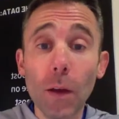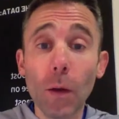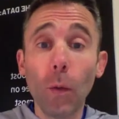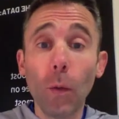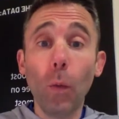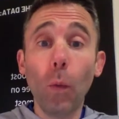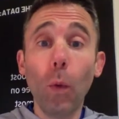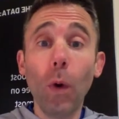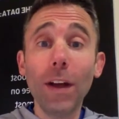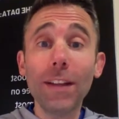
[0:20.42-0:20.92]

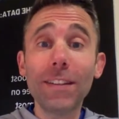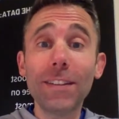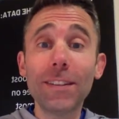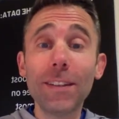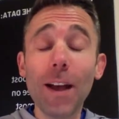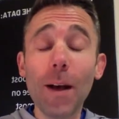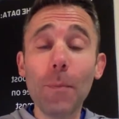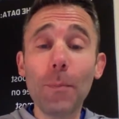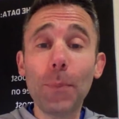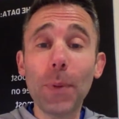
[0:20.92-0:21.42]

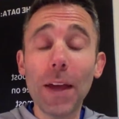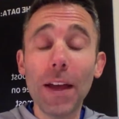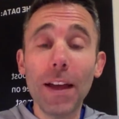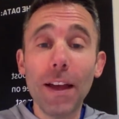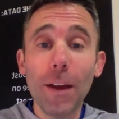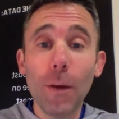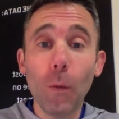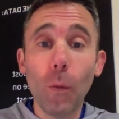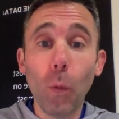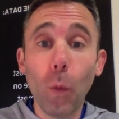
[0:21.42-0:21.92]
What's up,
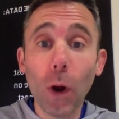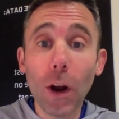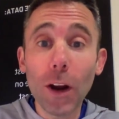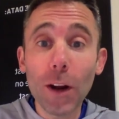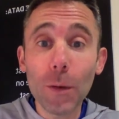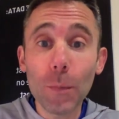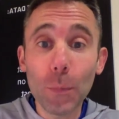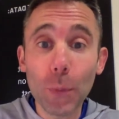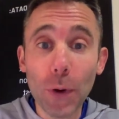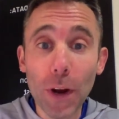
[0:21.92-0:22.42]

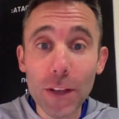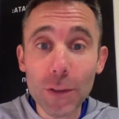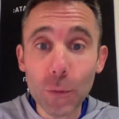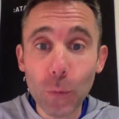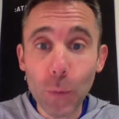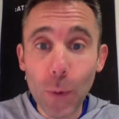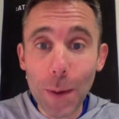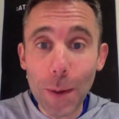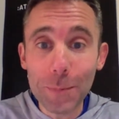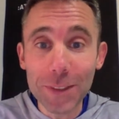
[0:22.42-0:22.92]

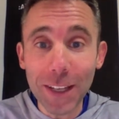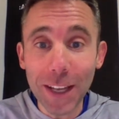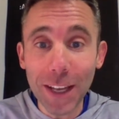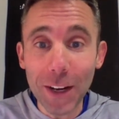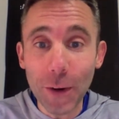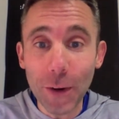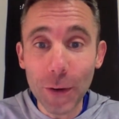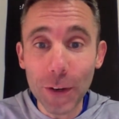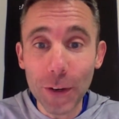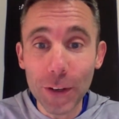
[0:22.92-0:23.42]
WordPress
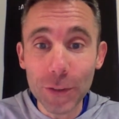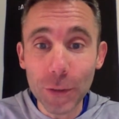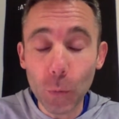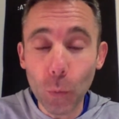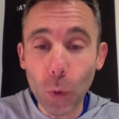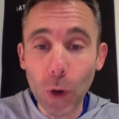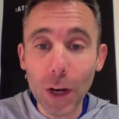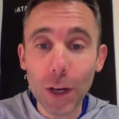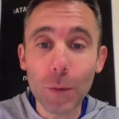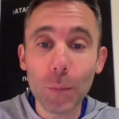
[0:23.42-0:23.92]
website owners
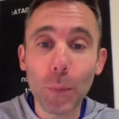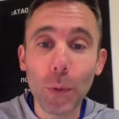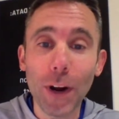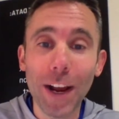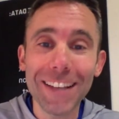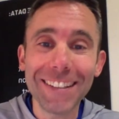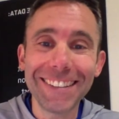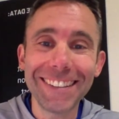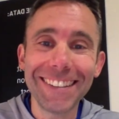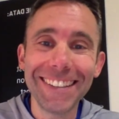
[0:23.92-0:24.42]
and
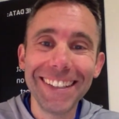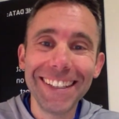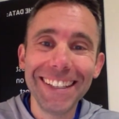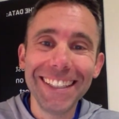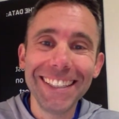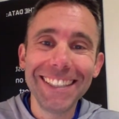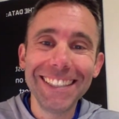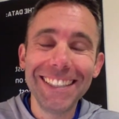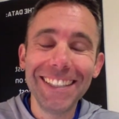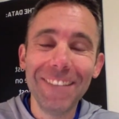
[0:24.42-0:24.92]
WordPress
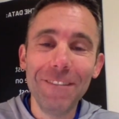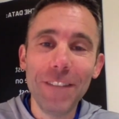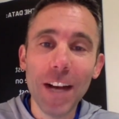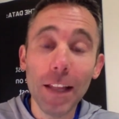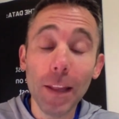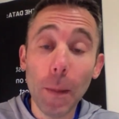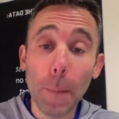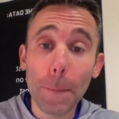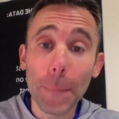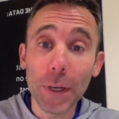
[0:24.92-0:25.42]

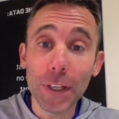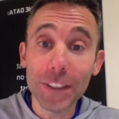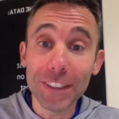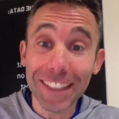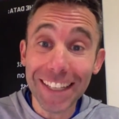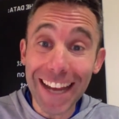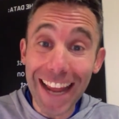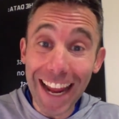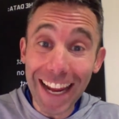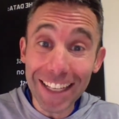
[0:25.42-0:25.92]
developers
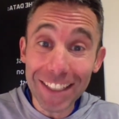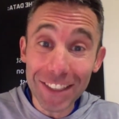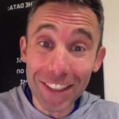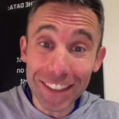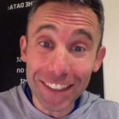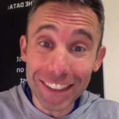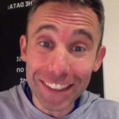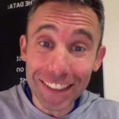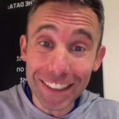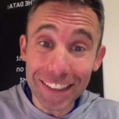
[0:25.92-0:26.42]
and
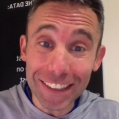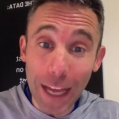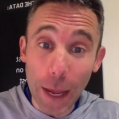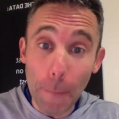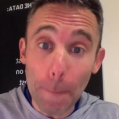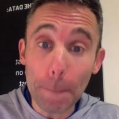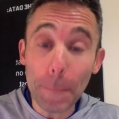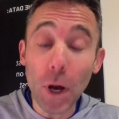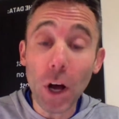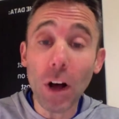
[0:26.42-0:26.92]
agencies?
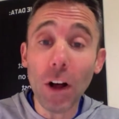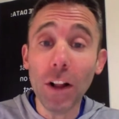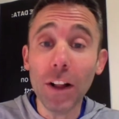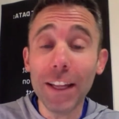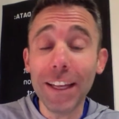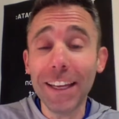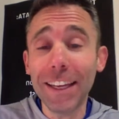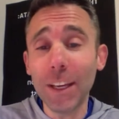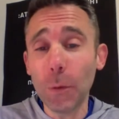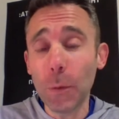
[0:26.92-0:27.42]
I'm Paul
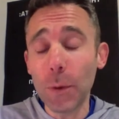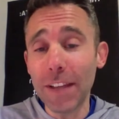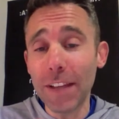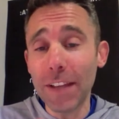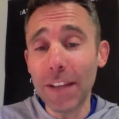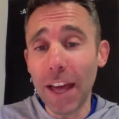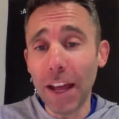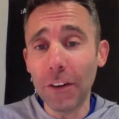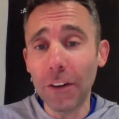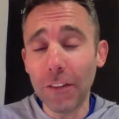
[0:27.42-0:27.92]
Hickey with
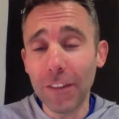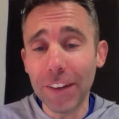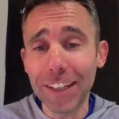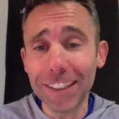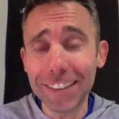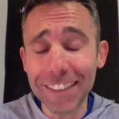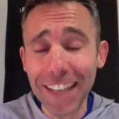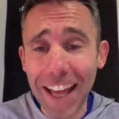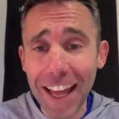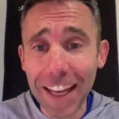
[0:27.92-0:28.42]
Data-Driven
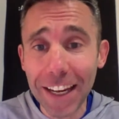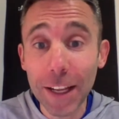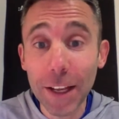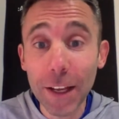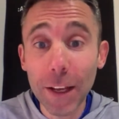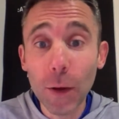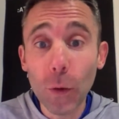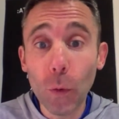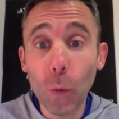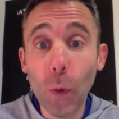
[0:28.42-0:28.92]
Design.
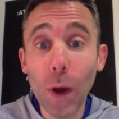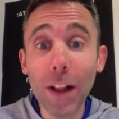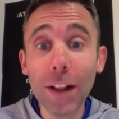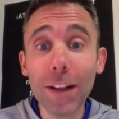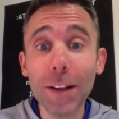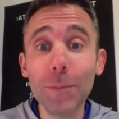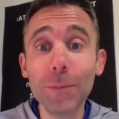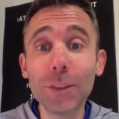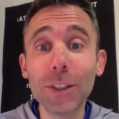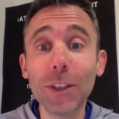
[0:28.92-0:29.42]

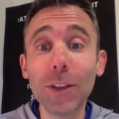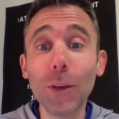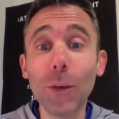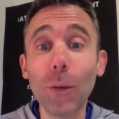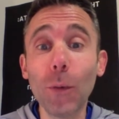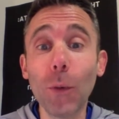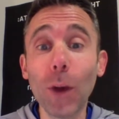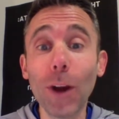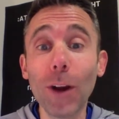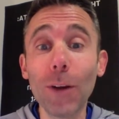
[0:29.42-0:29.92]
Welcome to the
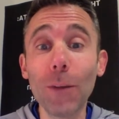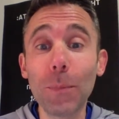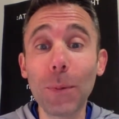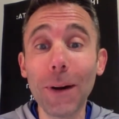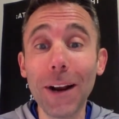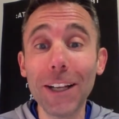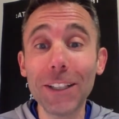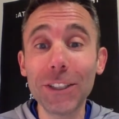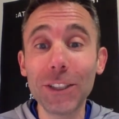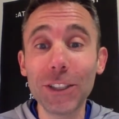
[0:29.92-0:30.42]

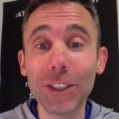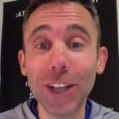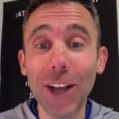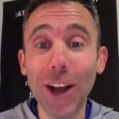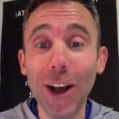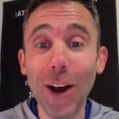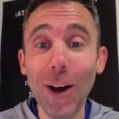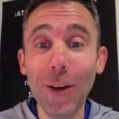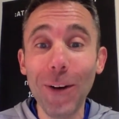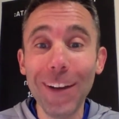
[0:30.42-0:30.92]
WordPress
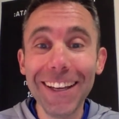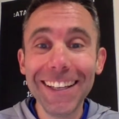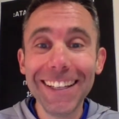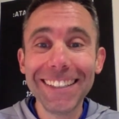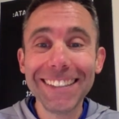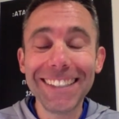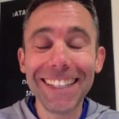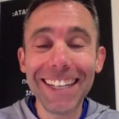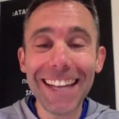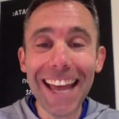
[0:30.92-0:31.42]
Show.
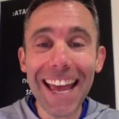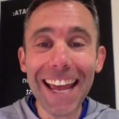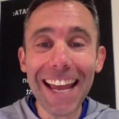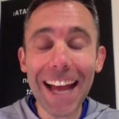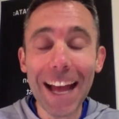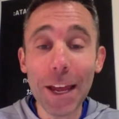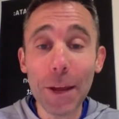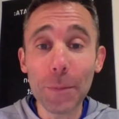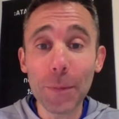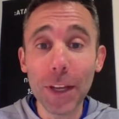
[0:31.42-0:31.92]
Today
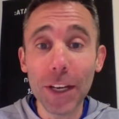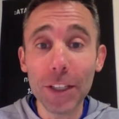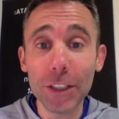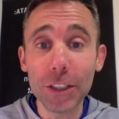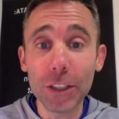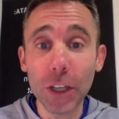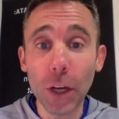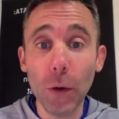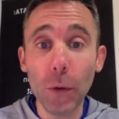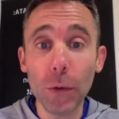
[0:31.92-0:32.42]
I am going to
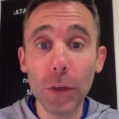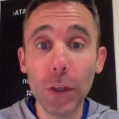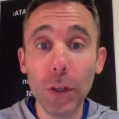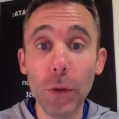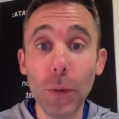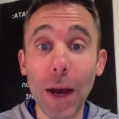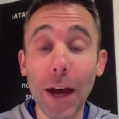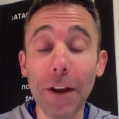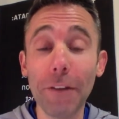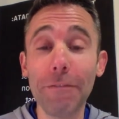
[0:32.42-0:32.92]
show
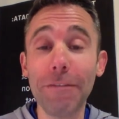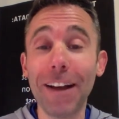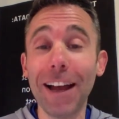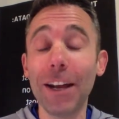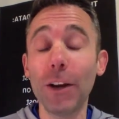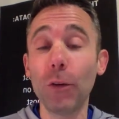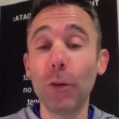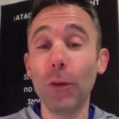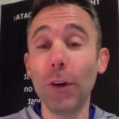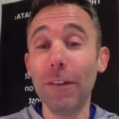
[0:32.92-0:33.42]
you how to
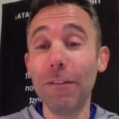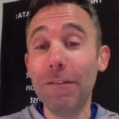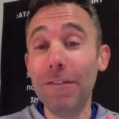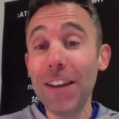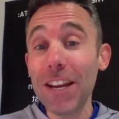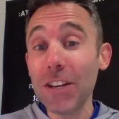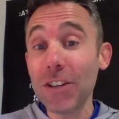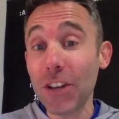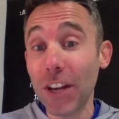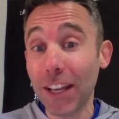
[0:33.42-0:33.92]
find
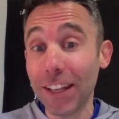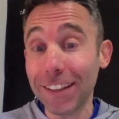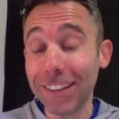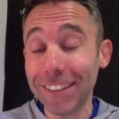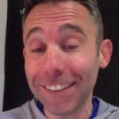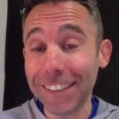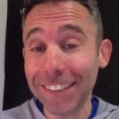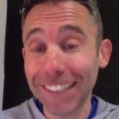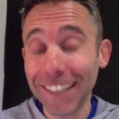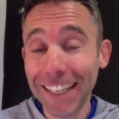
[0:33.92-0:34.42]

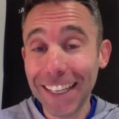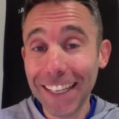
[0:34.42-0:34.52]
revisions